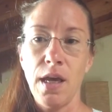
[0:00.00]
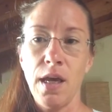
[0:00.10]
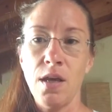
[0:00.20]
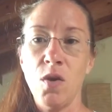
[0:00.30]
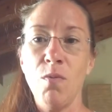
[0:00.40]

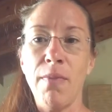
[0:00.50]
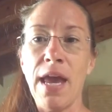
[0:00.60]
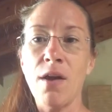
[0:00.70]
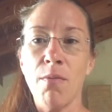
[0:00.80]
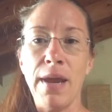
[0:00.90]
you
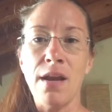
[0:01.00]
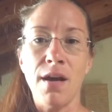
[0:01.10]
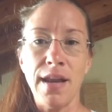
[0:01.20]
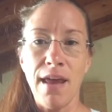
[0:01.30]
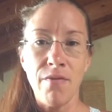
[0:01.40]
may or may
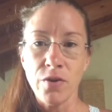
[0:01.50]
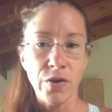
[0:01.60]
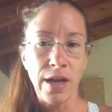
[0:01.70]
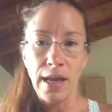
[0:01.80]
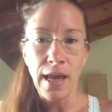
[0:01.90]
not ever
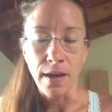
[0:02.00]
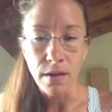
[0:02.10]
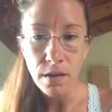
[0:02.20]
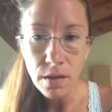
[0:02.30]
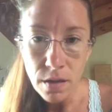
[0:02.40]
drink again.
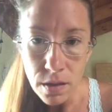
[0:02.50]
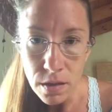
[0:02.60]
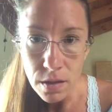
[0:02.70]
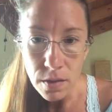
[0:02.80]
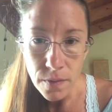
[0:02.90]

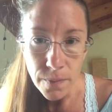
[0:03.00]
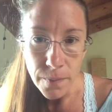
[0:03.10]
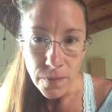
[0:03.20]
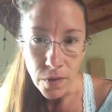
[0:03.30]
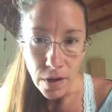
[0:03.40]

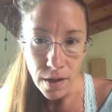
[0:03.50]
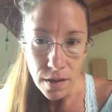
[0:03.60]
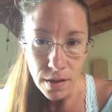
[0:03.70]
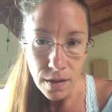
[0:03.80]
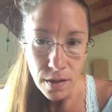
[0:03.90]
Sorry.
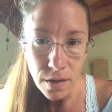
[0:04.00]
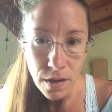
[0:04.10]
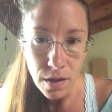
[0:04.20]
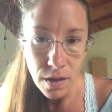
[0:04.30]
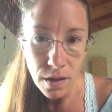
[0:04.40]

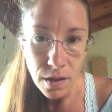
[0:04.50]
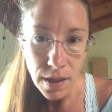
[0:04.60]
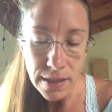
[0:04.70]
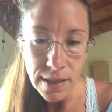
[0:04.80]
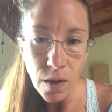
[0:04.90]

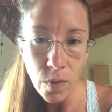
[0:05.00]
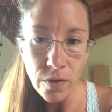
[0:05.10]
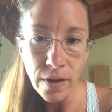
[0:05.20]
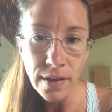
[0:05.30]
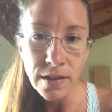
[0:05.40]
Case like one
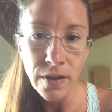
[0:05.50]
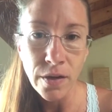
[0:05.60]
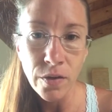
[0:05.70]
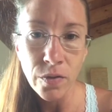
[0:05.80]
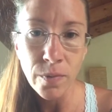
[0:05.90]
relative I
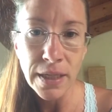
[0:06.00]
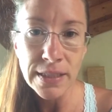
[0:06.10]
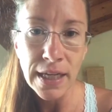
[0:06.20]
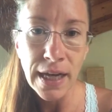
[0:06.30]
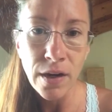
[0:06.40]
know who may
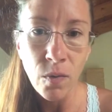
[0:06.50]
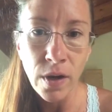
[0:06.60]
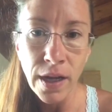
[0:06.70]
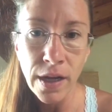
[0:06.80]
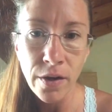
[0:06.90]
say, I don't
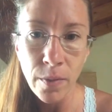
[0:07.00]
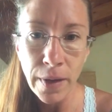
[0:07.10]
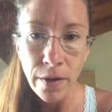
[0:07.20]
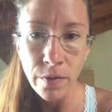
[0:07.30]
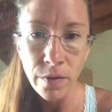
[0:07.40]
want to hear
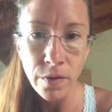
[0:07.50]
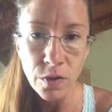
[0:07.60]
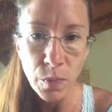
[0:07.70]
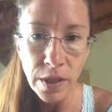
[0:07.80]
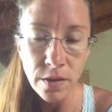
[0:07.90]
about go
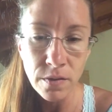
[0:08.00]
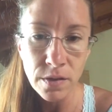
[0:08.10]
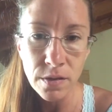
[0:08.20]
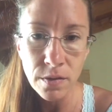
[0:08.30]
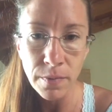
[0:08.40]
speak to a
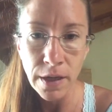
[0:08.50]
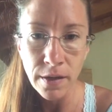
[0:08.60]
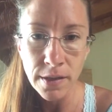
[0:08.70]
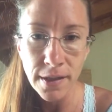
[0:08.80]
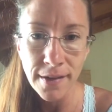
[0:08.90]

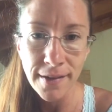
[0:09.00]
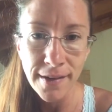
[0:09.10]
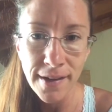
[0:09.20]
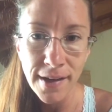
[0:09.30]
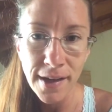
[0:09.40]
Samaritan.
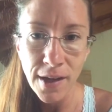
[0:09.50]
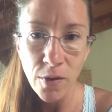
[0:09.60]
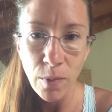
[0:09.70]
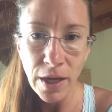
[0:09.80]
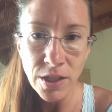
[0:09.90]
Can
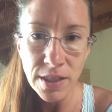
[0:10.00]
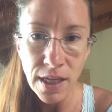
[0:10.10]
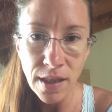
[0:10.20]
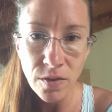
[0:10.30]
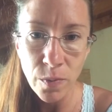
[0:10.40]
you imagine
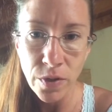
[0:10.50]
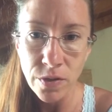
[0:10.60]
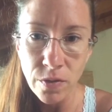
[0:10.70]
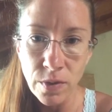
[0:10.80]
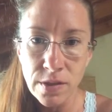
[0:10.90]
saying that to a
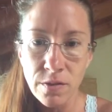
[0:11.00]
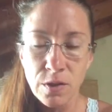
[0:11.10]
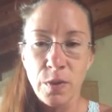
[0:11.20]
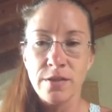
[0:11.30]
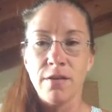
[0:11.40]
person who wants to
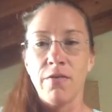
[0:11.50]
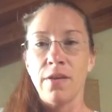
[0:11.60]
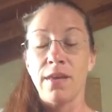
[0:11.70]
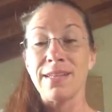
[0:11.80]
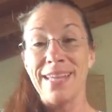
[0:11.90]
express their
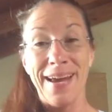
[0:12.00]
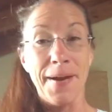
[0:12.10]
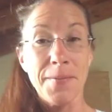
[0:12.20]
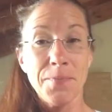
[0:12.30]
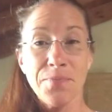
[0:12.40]
feelings? Yeah.
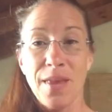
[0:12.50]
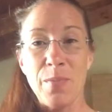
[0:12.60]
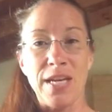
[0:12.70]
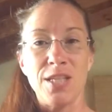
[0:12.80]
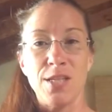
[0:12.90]

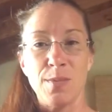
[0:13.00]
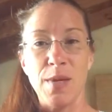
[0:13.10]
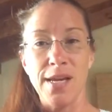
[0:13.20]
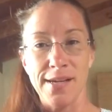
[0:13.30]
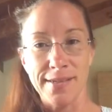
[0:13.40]
But it's just
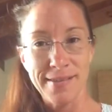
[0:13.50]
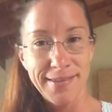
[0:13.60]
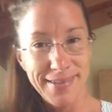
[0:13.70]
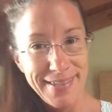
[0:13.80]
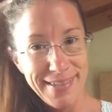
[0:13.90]
because
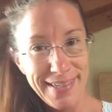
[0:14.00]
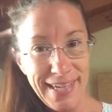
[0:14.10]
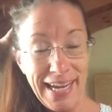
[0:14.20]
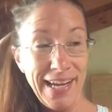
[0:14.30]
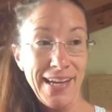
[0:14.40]

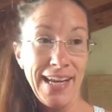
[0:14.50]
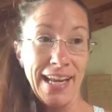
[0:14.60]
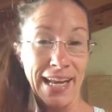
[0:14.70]
in